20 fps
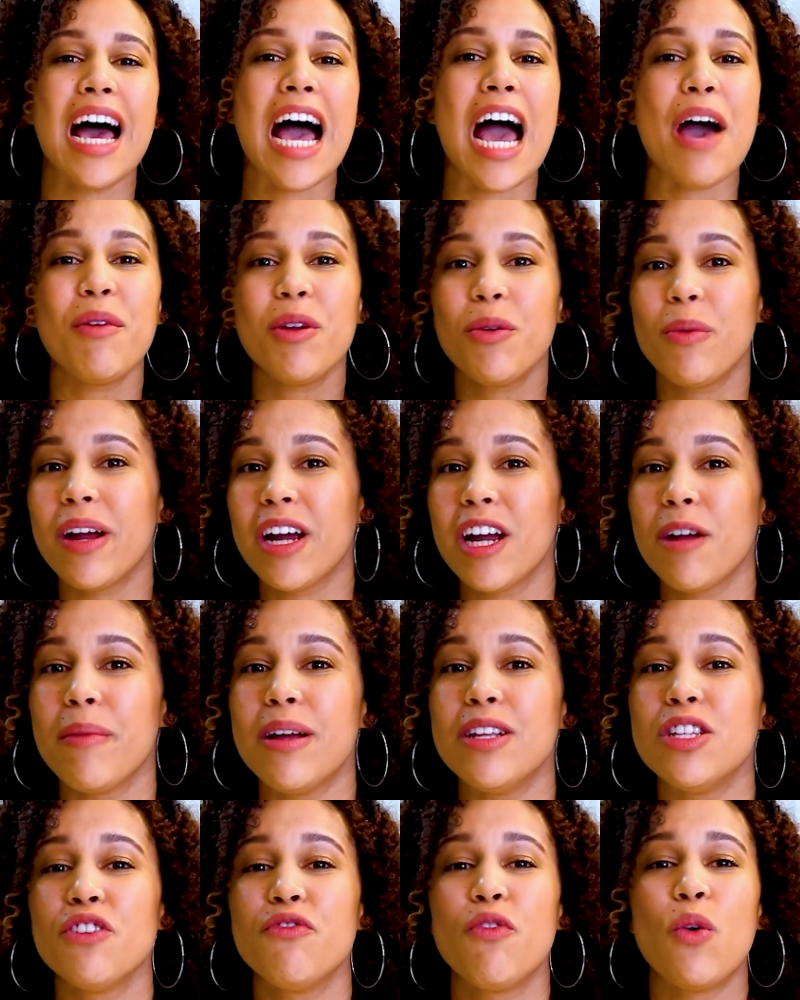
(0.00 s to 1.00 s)
I would
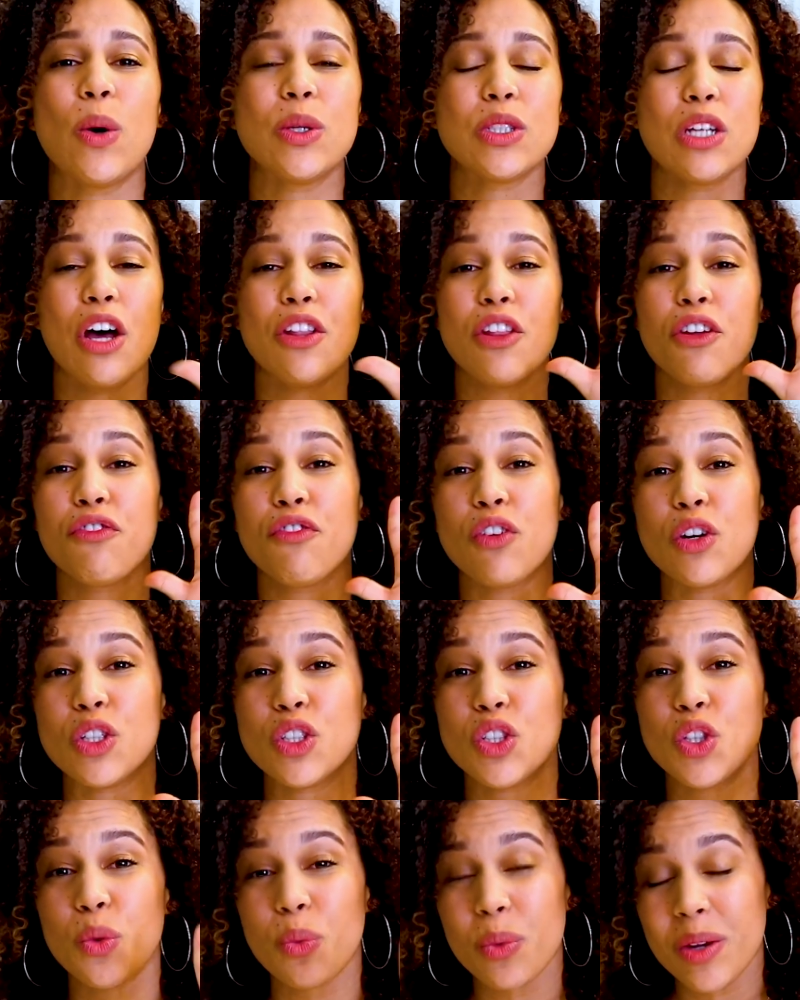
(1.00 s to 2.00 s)
recommend to focus on the
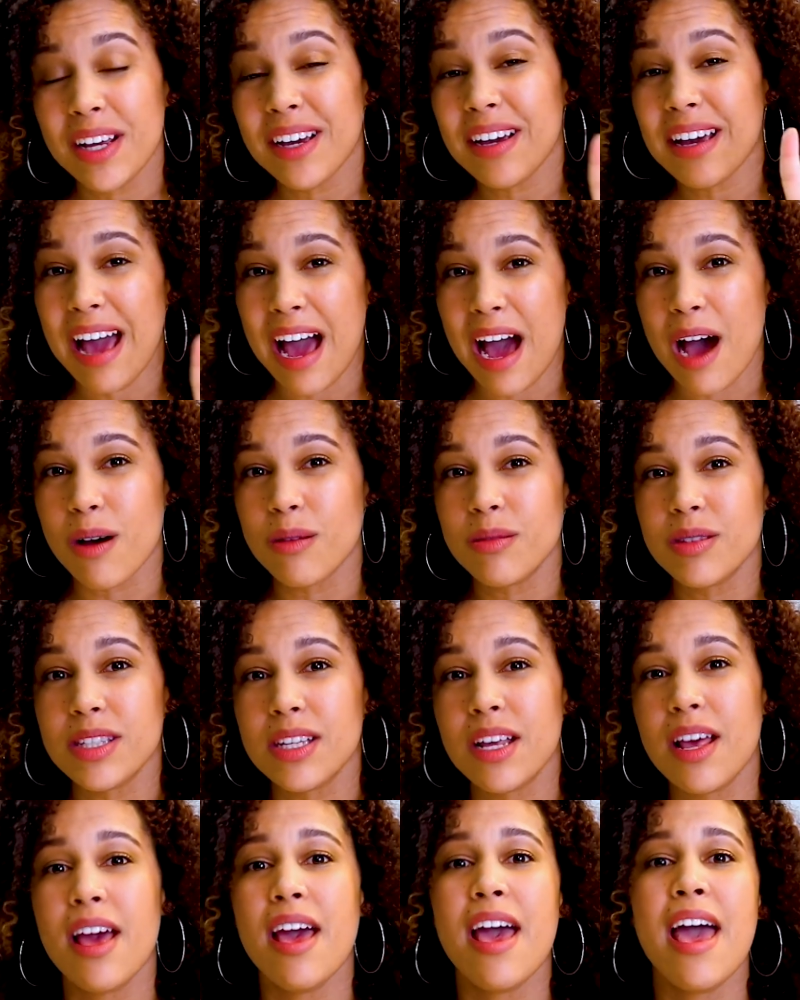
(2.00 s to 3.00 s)
first 3 accounts
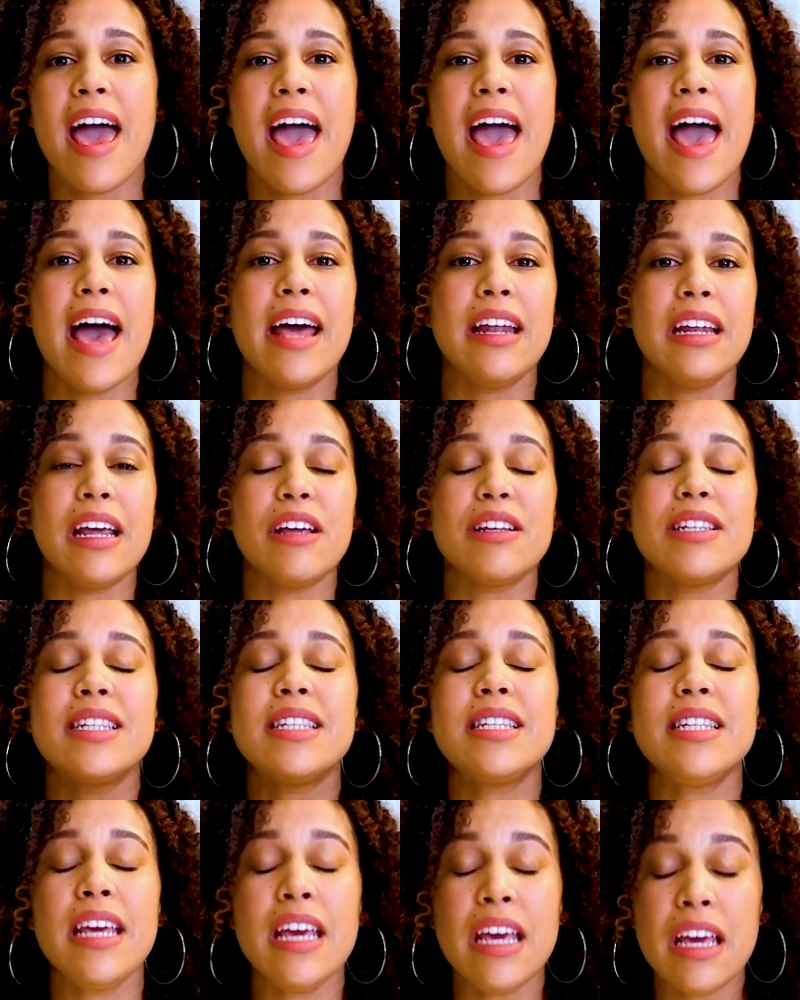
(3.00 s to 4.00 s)
and
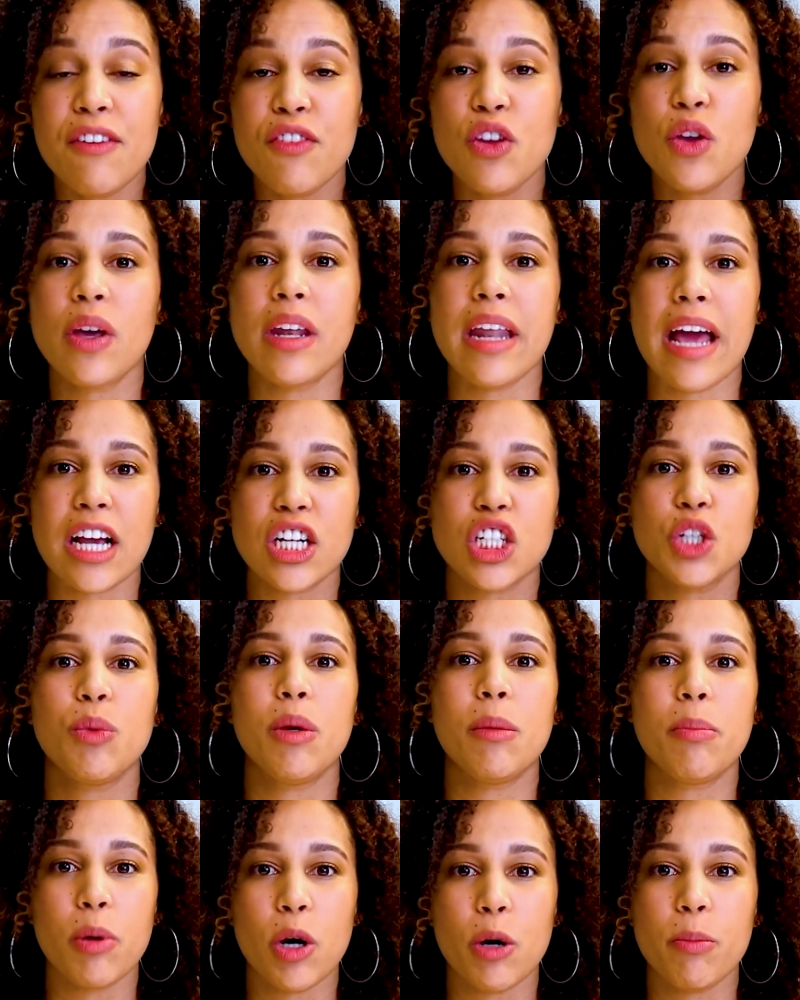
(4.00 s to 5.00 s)
see if you can
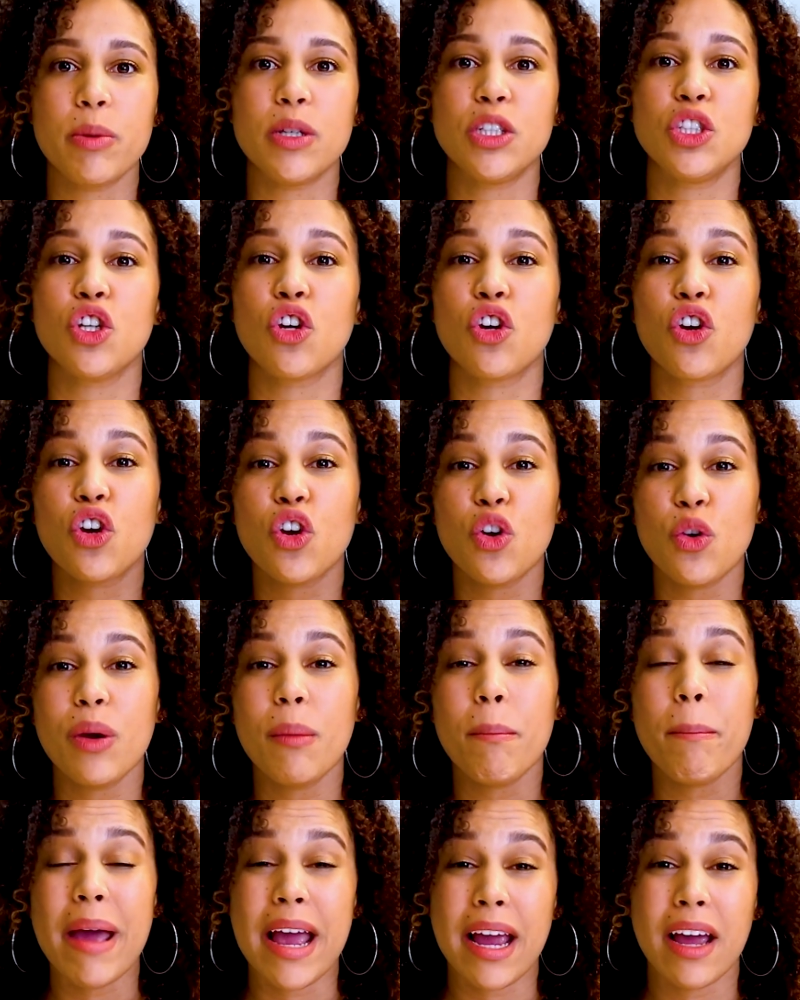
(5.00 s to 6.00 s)
actually repurpose your
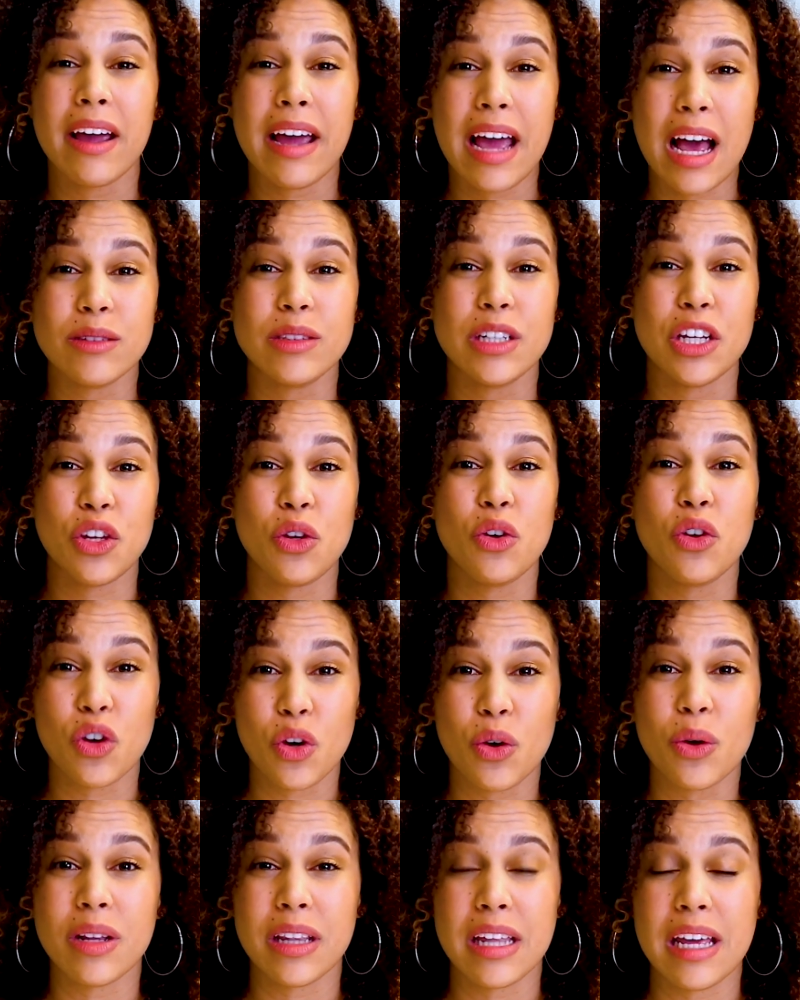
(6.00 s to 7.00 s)
current bank accounts that you
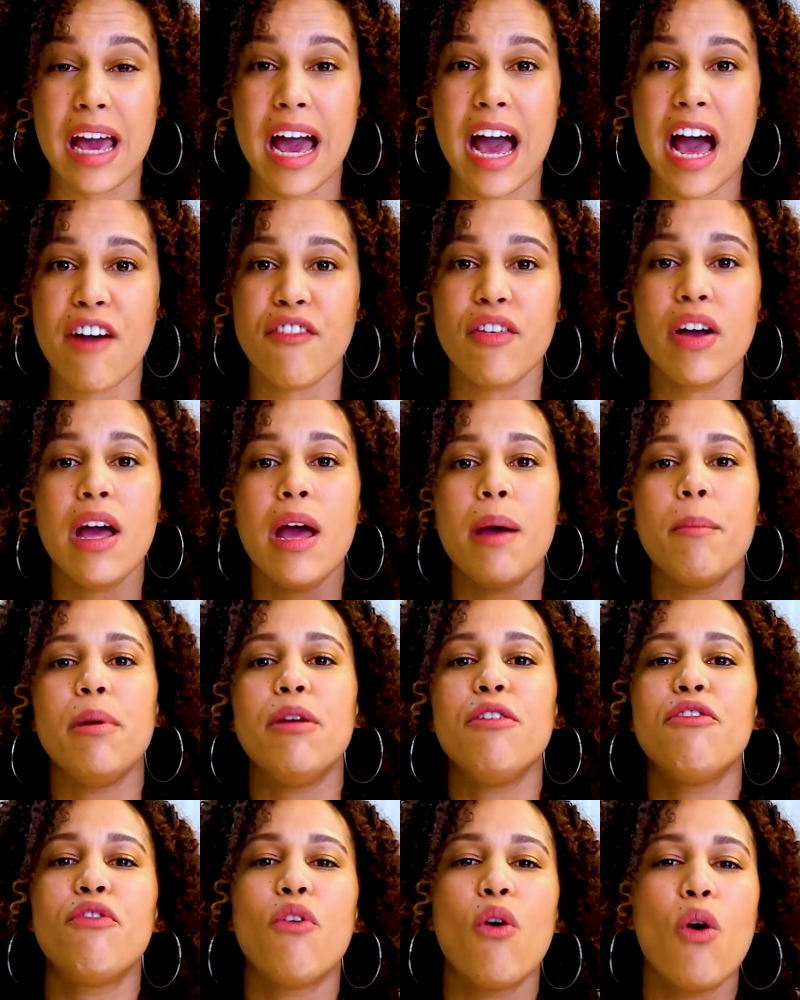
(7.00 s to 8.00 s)
currently have
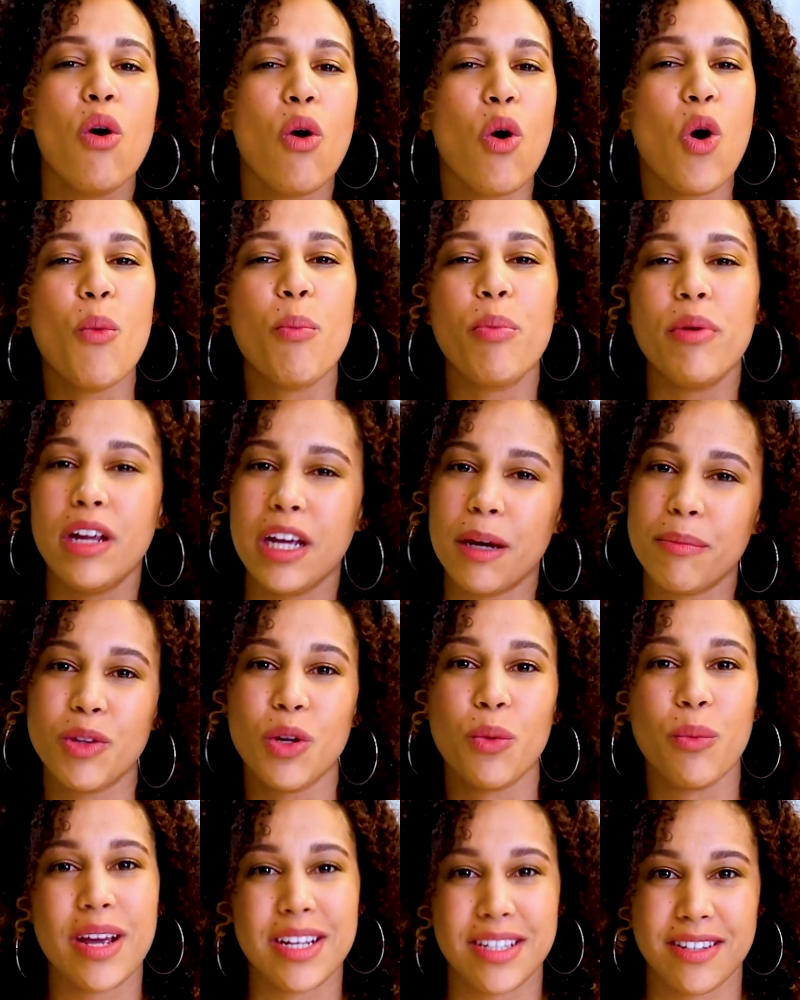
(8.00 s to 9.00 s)
before opening up
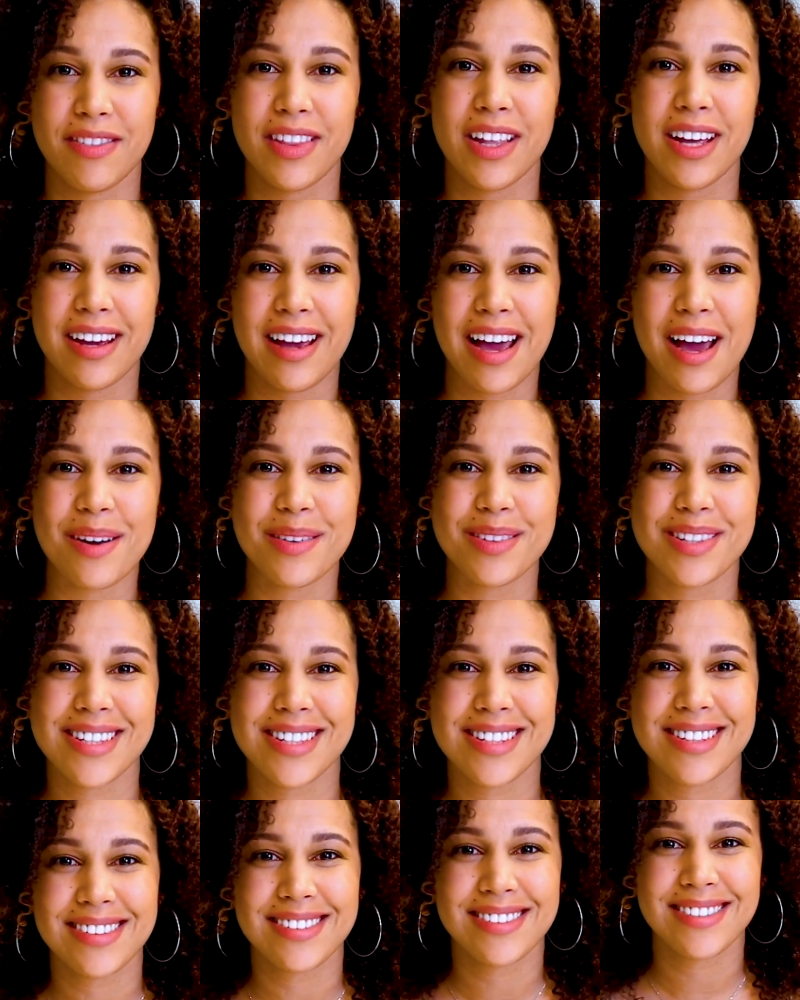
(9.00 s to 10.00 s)
the rest of the accounts.